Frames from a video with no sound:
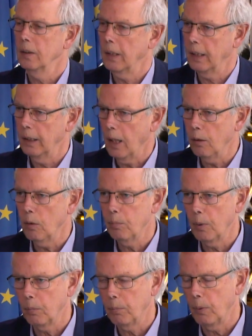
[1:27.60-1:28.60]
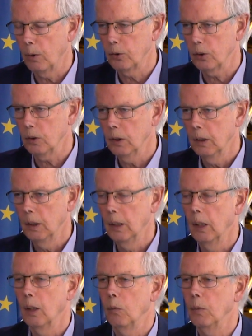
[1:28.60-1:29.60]
that in our proposal,
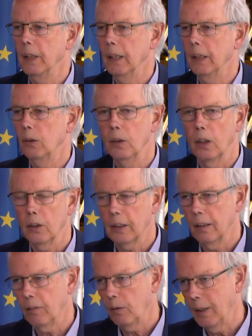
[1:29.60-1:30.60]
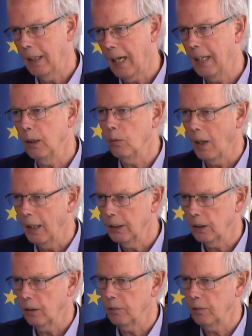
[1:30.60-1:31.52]
we do not give away any rights